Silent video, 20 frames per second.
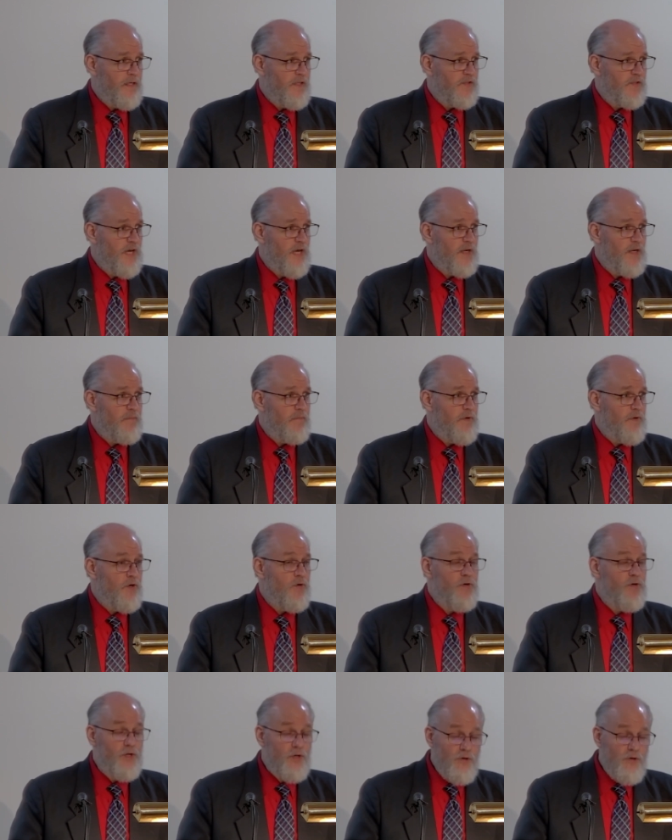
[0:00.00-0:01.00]
he said,
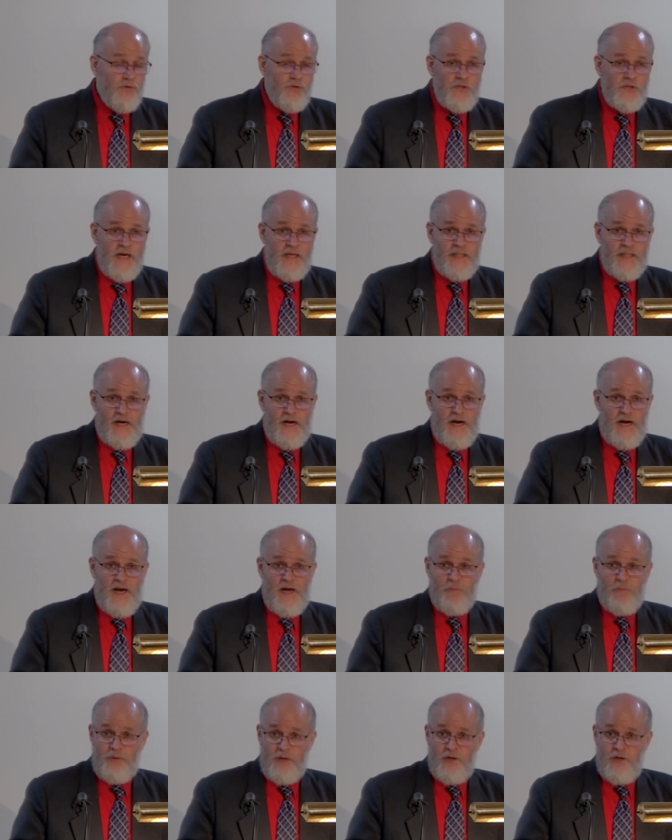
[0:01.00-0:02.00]
Who do you say that I
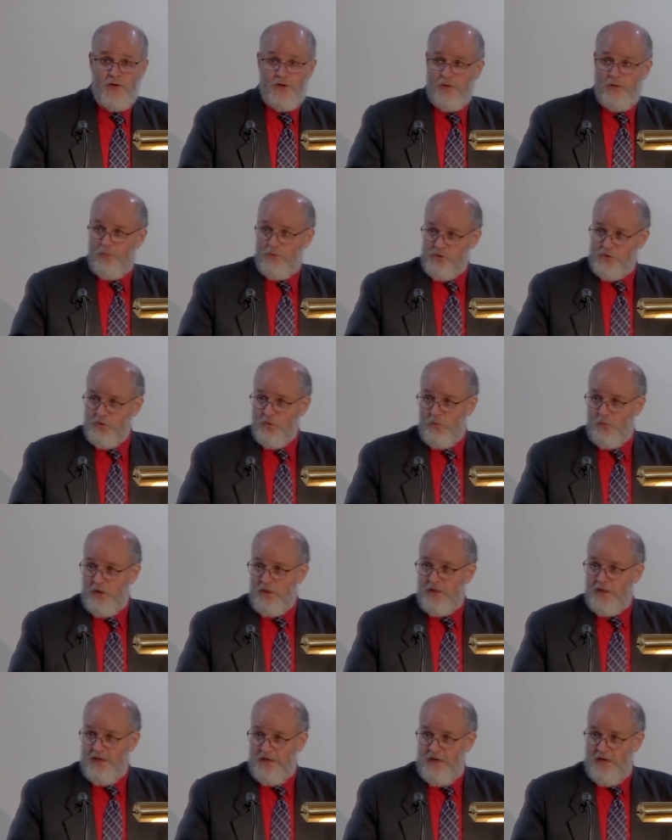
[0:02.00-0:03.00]
am? Peter was the
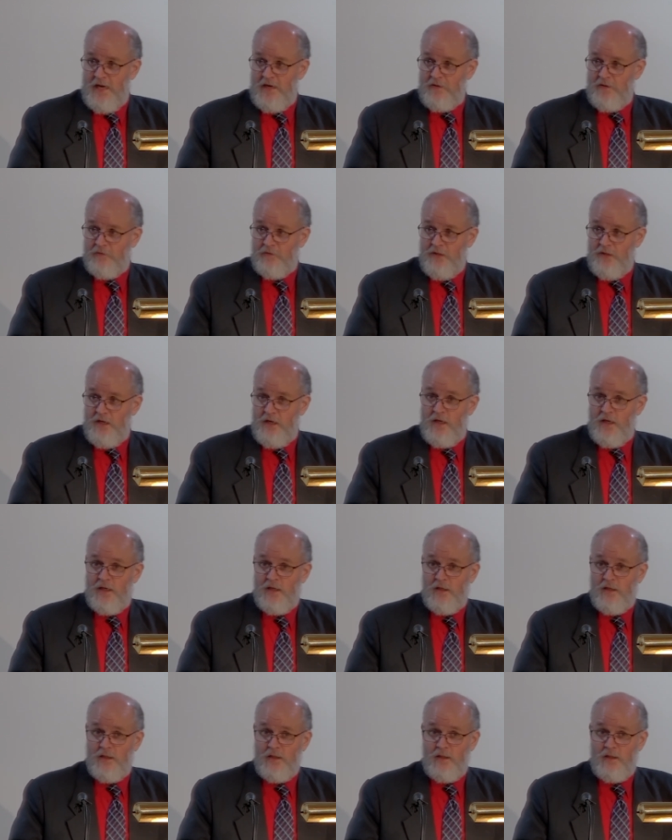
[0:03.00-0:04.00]
one that gave the
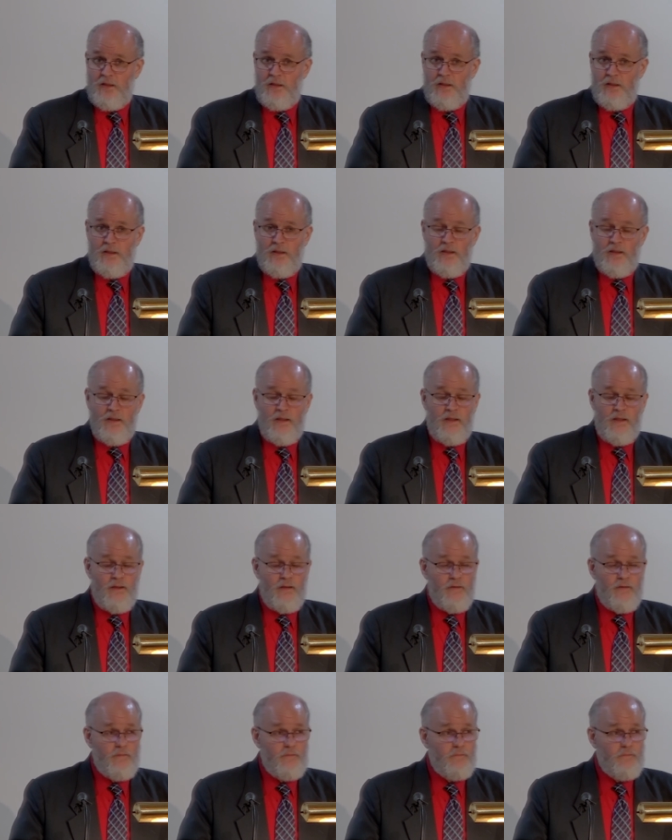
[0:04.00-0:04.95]
uh,